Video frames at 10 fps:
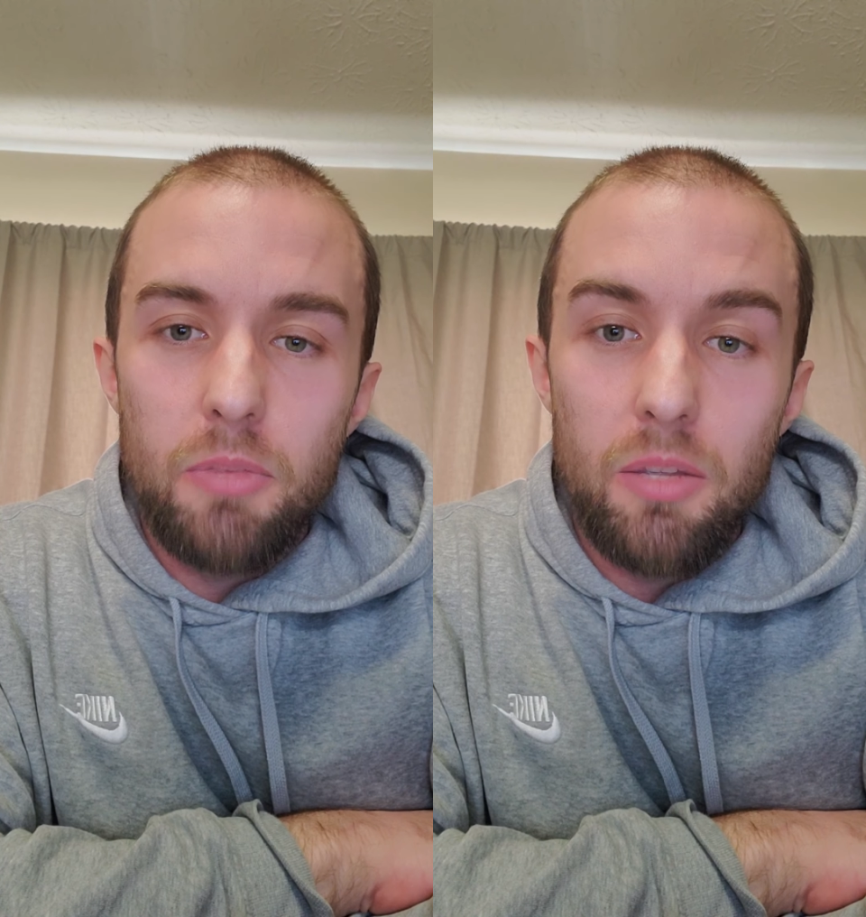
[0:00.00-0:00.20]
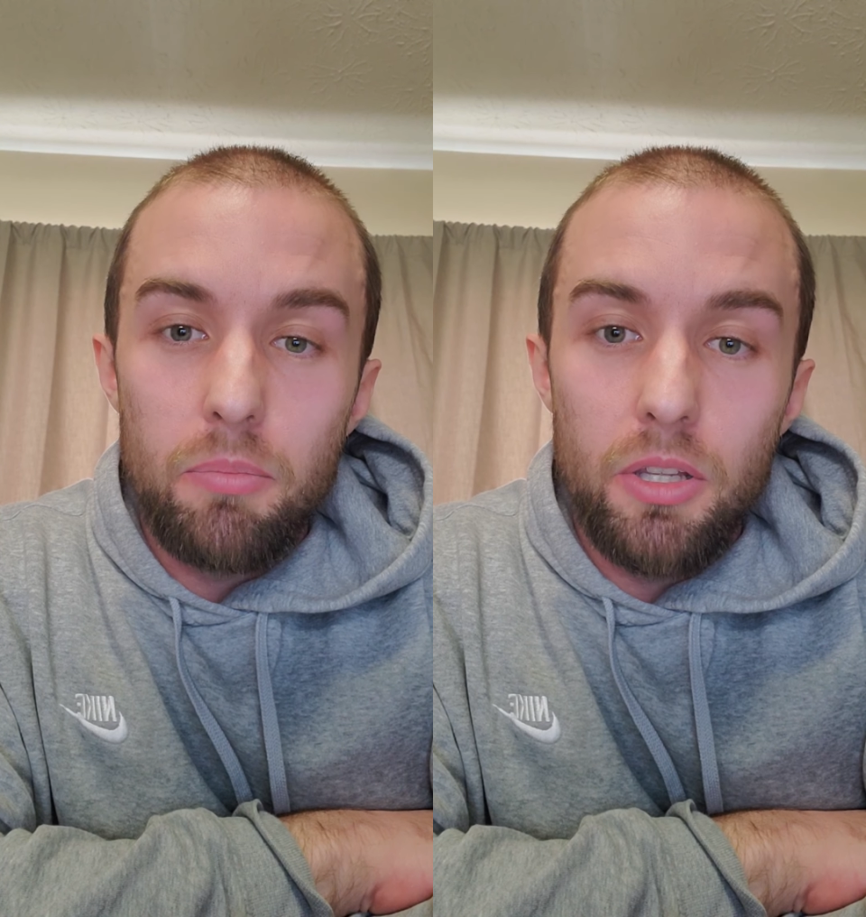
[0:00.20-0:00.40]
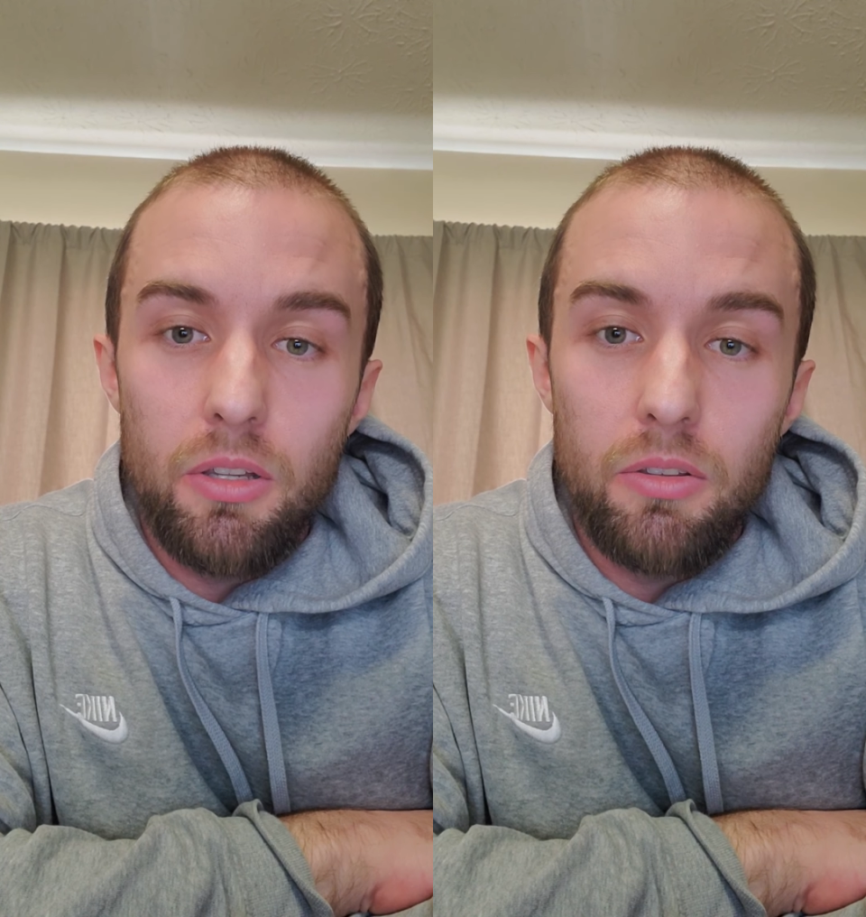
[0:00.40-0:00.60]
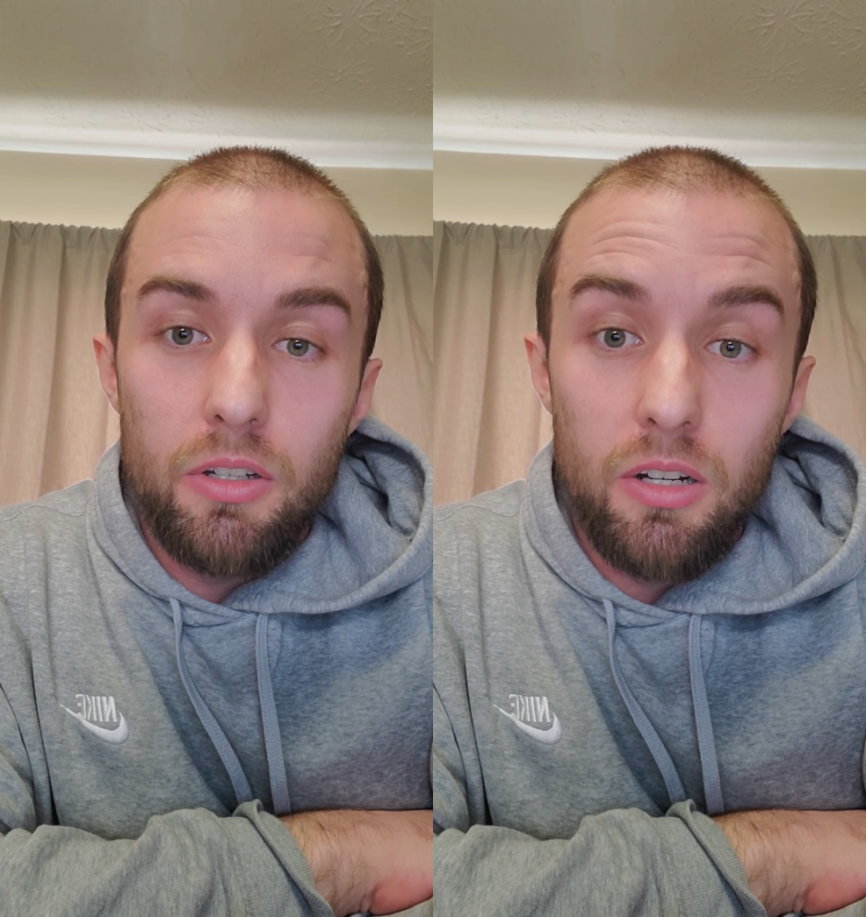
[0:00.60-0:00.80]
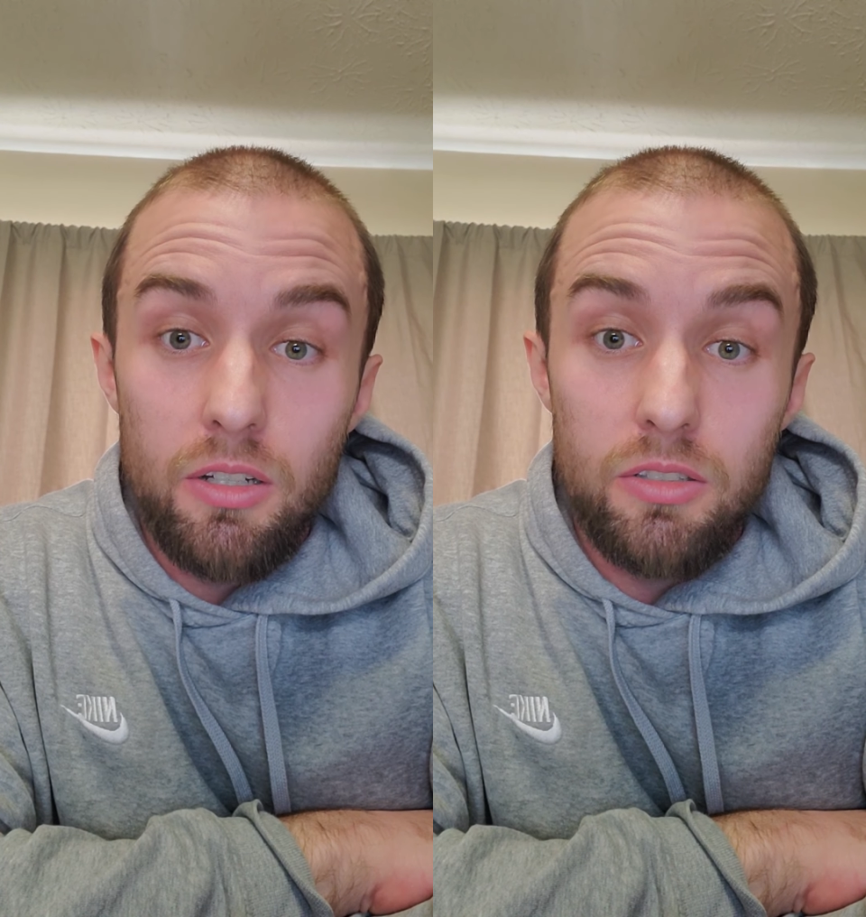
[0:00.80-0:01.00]
might be the
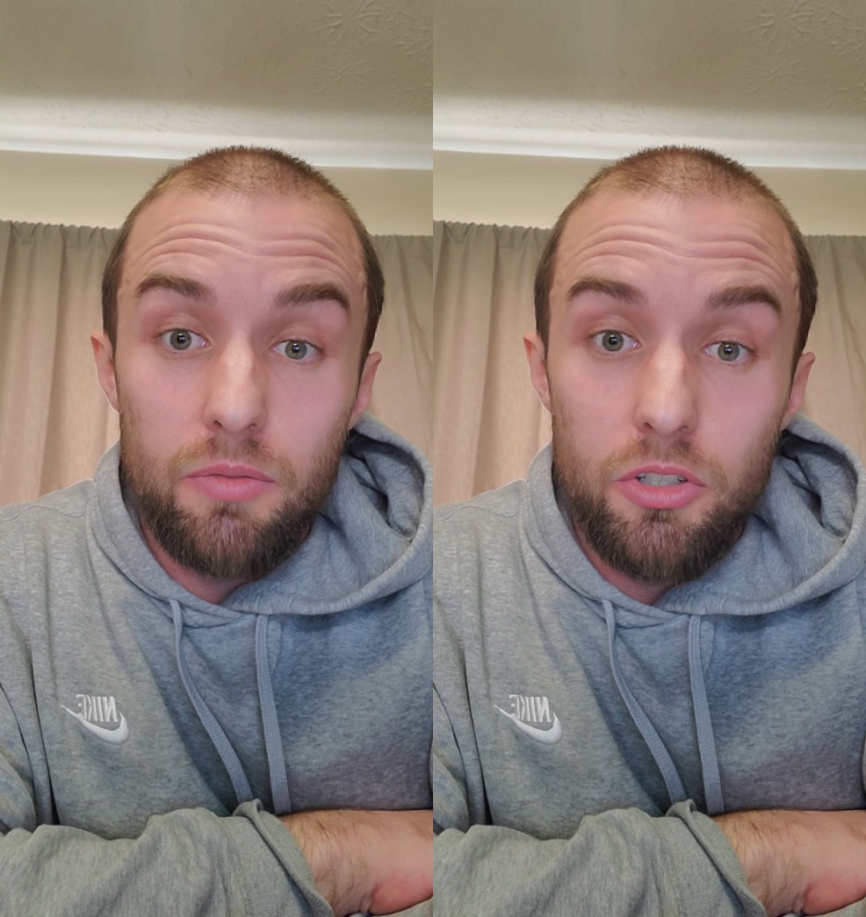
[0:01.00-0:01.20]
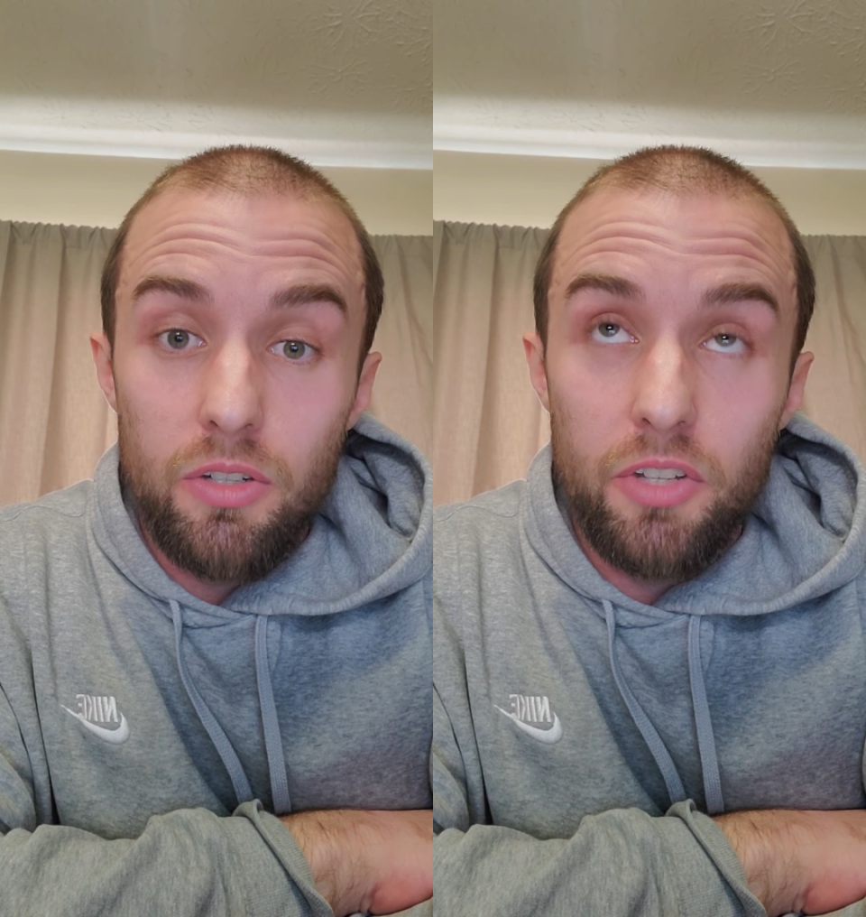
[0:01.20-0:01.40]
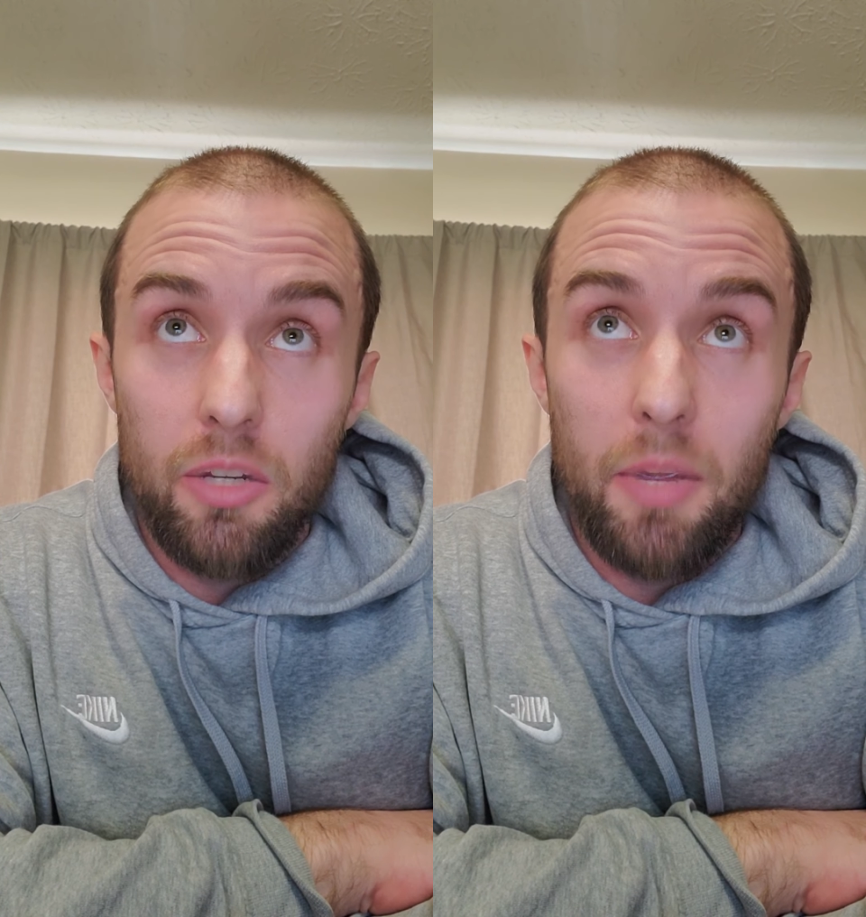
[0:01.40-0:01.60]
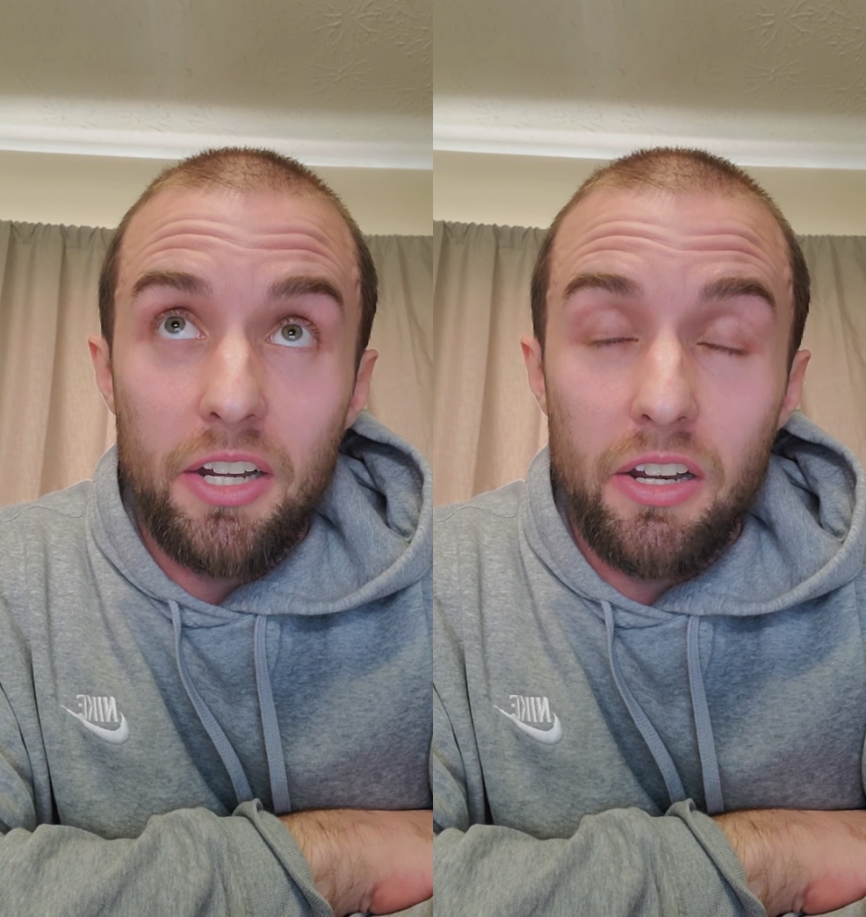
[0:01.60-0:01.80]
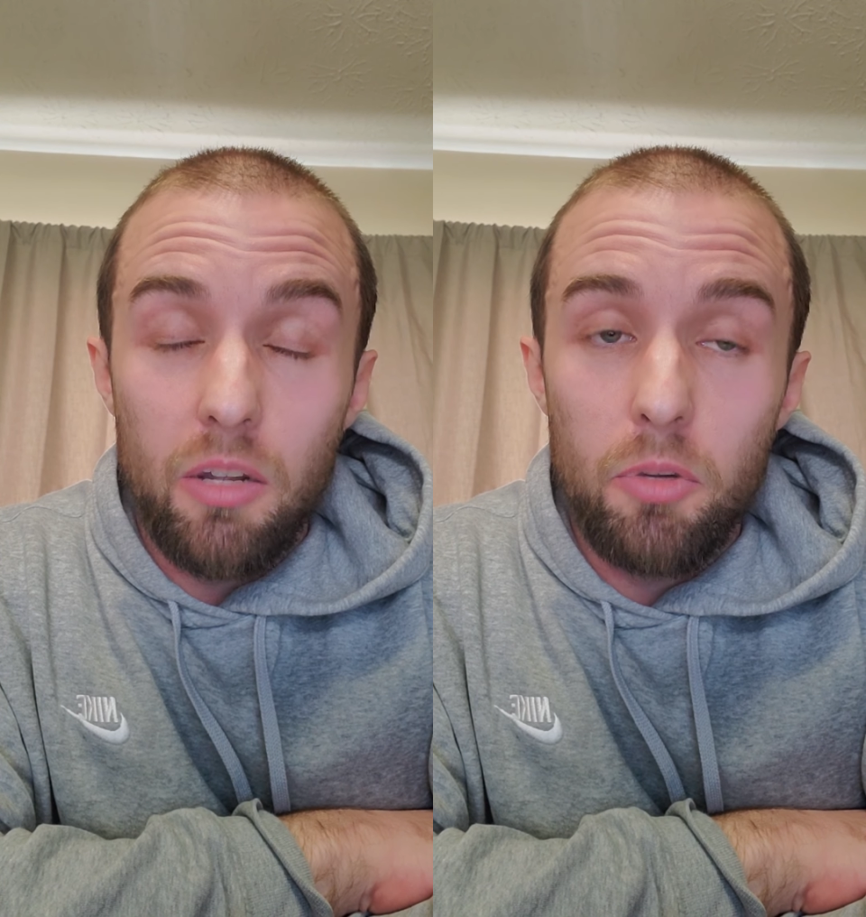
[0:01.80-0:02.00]
cause of the shifting
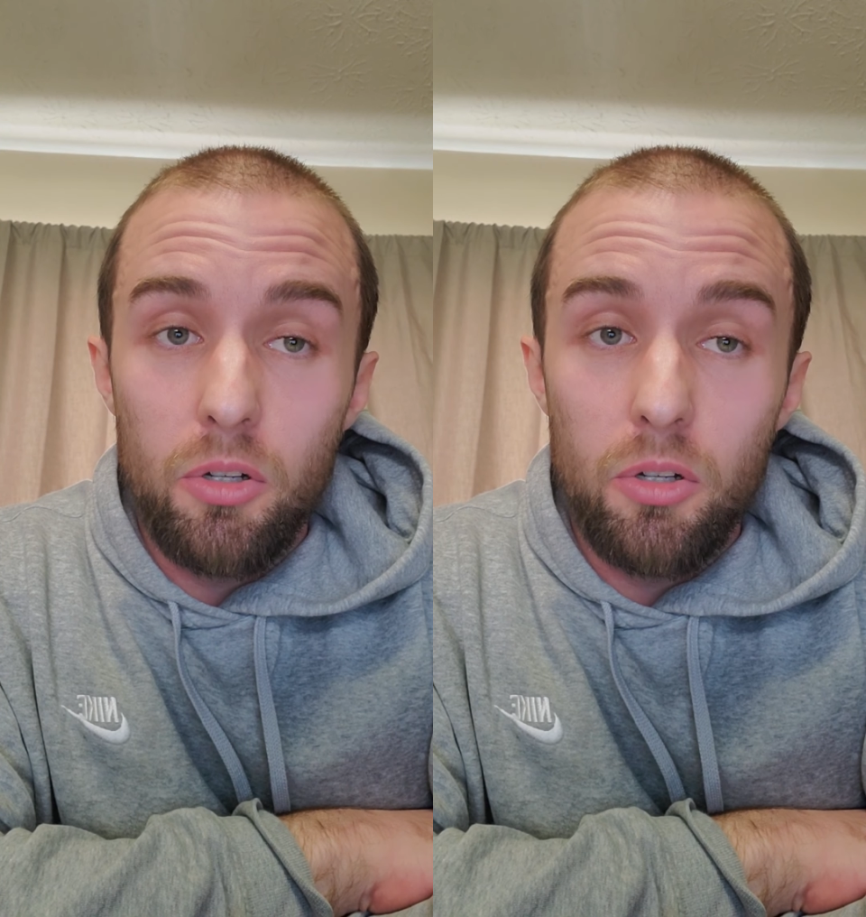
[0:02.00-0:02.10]
magnetic